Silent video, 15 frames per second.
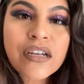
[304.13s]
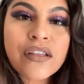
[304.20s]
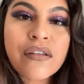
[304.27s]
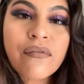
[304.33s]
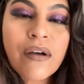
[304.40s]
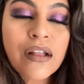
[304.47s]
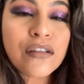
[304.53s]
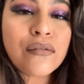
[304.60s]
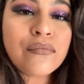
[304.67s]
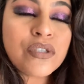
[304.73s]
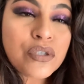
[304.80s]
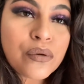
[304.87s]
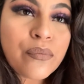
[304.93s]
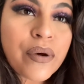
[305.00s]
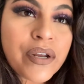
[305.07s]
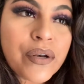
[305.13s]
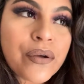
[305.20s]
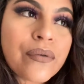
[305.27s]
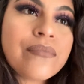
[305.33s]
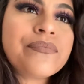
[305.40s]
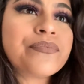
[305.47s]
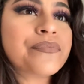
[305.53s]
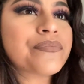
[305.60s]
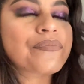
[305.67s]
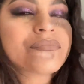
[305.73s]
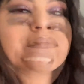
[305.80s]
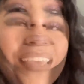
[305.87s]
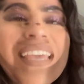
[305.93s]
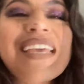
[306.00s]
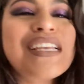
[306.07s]
on the volume 2 bundle,
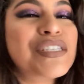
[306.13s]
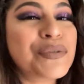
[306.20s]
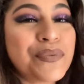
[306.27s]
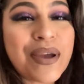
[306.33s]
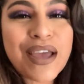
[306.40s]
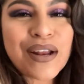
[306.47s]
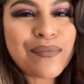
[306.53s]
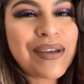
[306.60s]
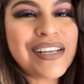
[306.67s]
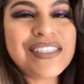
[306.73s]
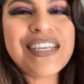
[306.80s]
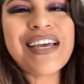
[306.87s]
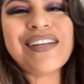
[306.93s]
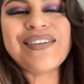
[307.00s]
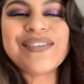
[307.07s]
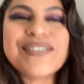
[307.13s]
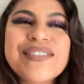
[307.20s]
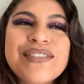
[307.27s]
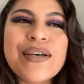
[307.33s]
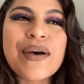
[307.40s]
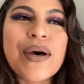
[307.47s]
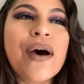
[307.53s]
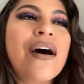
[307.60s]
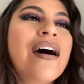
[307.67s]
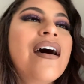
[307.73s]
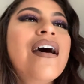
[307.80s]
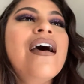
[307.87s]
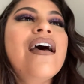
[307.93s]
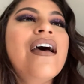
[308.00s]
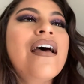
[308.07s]
it's right on my channel, so
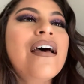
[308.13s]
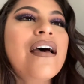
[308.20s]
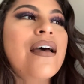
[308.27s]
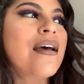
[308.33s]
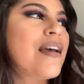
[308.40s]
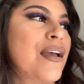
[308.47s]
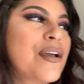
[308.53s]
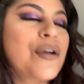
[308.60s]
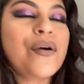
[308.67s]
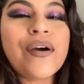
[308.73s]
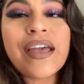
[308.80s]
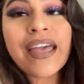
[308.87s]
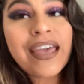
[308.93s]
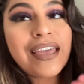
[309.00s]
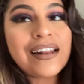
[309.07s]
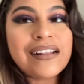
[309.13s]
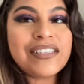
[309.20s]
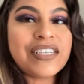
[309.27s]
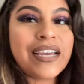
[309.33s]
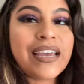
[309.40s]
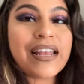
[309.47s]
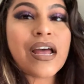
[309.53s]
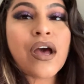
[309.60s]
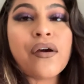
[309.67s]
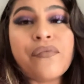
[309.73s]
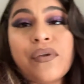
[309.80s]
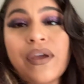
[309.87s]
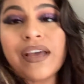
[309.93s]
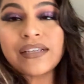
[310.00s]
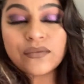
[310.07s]
go ahead and check it out
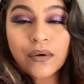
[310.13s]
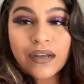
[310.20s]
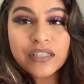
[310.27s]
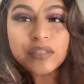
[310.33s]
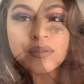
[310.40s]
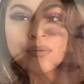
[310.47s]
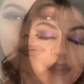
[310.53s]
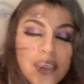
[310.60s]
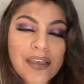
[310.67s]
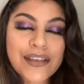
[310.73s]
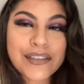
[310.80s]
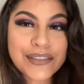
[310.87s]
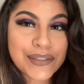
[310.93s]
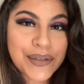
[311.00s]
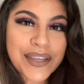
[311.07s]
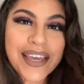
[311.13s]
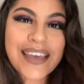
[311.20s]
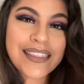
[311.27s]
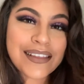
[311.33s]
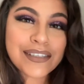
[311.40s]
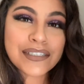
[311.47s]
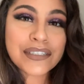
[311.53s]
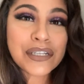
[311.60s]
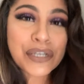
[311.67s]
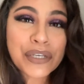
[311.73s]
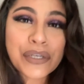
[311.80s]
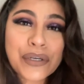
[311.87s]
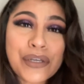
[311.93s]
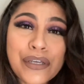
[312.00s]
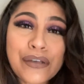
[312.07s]
if you guys want to. So yeah, this look,
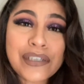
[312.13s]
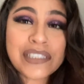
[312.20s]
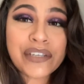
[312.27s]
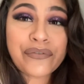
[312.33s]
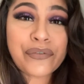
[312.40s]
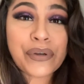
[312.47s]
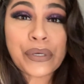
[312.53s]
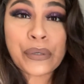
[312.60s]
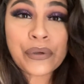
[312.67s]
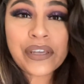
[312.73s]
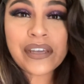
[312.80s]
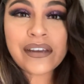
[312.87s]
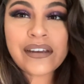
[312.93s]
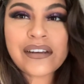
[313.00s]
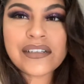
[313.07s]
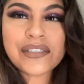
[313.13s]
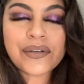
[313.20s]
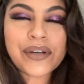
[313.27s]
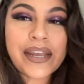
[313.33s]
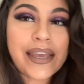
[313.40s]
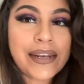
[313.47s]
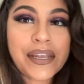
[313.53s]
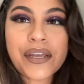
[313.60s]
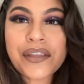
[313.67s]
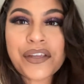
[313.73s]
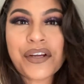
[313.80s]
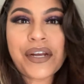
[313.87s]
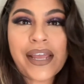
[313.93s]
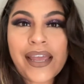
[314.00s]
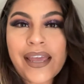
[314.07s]
you can use it for New Year's or any
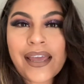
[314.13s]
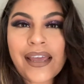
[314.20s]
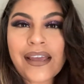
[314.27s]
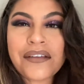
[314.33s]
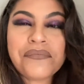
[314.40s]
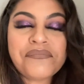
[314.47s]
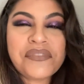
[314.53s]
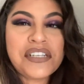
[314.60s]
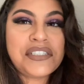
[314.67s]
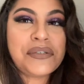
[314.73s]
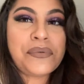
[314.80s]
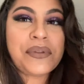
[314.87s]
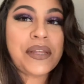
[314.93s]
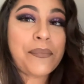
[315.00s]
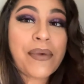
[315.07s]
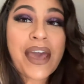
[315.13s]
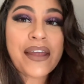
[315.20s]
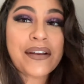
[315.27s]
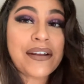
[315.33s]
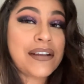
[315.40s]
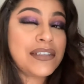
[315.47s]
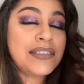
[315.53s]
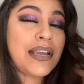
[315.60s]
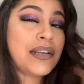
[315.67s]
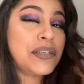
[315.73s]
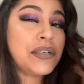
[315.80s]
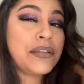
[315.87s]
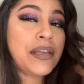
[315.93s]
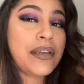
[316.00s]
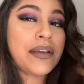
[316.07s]
other day, doesn't really matter. It's
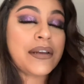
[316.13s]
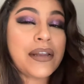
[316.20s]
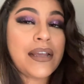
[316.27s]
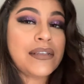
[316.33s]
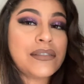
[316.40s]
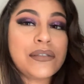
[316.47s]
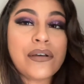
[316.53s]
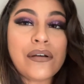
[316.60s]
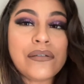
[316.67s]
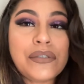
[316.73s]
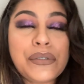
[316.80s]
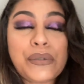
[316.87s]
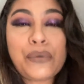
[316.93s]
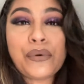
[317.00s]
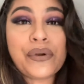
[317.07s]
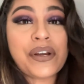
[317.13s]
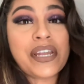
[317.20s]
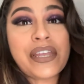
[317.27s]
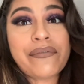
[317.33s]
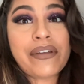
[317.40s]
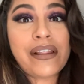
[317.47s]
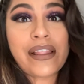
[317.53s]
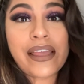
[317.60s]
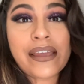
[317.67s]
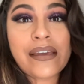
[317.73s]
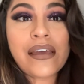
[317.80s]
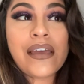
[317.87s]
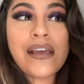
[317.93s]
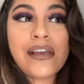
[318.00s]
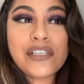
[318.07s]
actually like a nice go-to, or even like
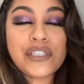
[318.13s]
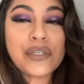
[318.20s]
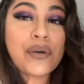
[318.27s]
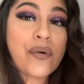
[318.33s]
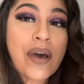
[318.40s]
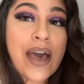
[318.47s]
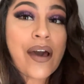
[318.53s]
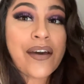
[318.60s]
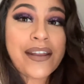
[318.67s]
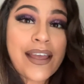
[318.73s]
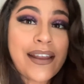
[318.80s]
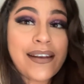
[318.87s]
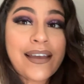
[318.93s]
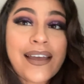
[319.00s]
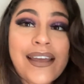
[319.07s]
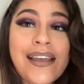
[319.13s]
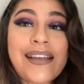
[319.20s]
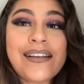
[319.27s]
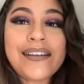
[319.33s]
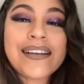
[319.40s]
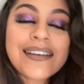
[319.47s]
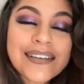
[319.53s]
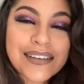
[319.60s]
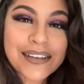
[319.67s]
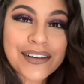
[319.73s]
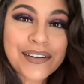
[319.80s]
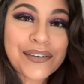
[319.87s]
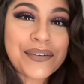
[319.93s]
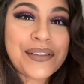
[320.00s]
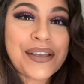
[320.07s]
to go out at night, you
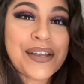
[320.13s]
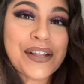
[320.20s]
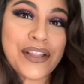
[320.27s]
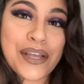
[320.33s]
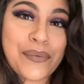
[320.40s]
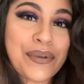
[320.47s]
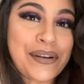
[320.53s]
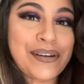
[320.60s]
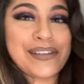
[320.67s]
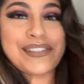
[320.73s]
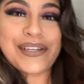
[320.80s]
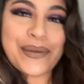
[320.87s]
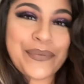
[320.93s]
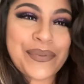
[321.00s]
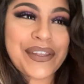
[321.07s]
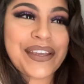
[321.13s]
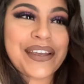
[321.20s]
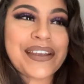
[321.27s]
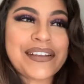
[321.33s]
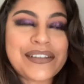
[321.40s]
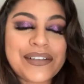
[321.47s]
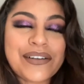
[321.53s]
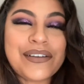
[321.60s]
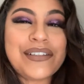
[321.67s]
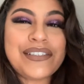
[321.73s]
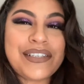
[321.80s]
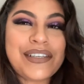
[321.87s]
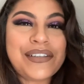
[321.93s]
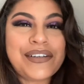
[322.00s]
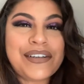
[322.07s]
know, like clubbing or something, you know.
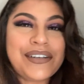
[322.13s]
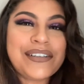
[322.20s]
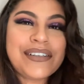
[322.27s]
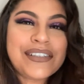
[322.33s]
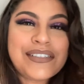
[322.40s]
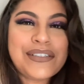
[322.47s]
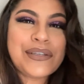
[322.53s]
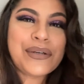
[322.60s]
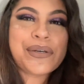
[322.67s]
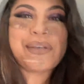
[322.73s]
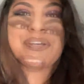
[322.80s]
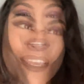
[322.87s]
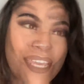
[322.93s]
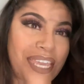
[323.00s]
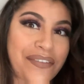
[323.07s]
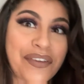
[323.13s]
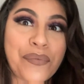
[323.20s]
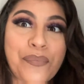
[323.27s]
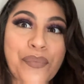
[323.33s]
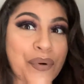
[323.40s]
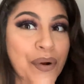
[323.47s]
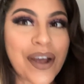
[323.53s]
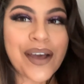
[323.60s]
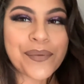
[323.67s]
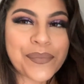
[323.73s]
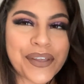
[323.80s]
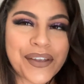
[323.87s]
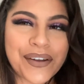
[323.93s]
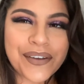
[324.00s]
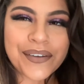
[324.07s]
It's still good. Even prom,
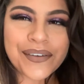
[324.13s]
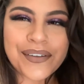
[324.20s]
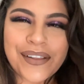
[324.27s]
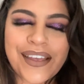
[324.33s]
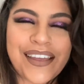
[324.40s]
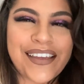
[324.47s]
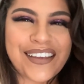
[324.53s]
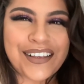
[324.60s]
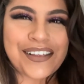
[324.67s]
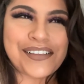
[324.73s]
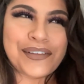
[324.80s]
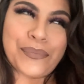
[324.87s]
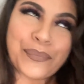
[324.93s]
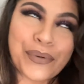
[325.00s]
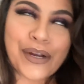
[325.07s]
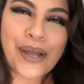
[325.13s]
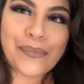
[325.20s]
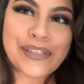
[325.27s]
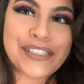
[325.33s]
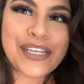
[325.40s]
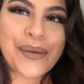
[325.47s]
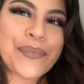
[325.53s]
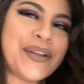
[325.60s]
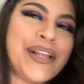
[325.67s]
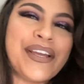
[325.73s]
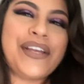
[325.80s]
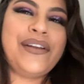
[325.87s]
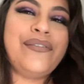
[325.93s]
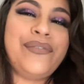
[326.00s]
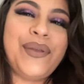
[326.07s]
you know, like prom is coming like
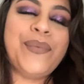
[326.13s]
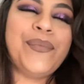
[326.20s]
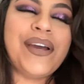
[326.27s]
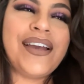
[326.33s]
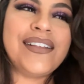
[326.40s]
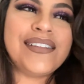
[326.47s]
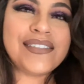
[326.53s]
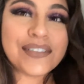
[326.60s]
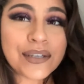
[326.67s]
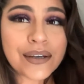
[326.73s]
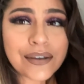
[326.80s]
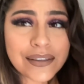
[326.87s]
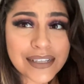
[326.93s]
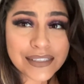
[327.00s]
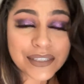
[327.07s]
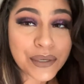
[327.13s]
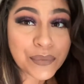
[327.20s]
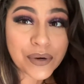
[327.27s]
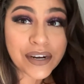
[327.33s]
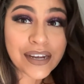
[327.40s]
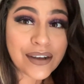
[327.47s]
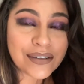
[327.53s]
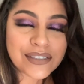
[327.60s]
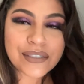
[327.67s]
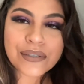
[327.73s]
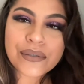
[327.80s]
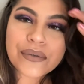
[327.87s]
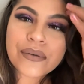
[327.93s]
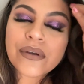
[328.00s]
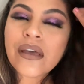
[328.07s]
in a few months, so this could work out
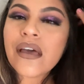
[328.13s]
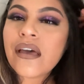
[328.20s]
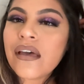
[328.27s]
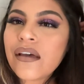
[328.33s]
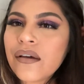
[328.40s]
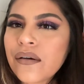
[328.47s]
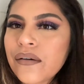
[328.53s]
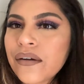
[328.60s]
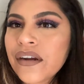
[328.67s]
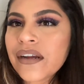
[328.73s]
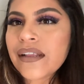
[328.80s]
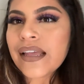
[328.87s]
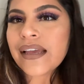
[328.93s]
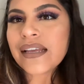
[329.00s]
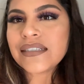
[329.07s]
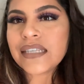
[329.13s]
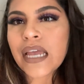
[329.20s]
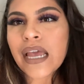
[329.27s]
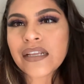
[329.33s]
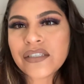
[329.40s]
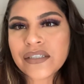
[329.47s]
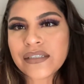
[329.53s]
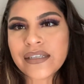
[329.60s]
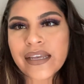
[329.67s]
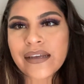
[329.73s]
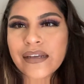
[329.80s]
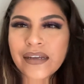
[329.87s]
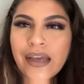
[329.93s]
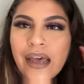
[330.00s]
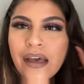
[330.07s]
too. Or like I said, just like
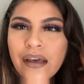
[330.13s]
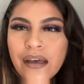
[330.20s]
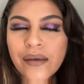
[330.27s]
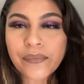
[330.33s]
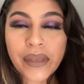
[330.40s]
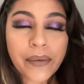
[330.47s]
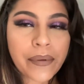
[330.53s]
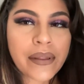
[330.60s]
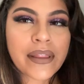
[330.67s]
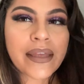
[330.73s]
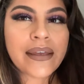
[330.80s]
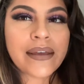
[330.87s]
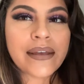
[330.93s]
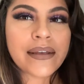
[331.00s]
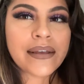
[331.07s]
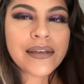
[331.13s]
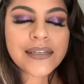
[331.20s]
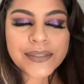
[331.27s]
a maybe like a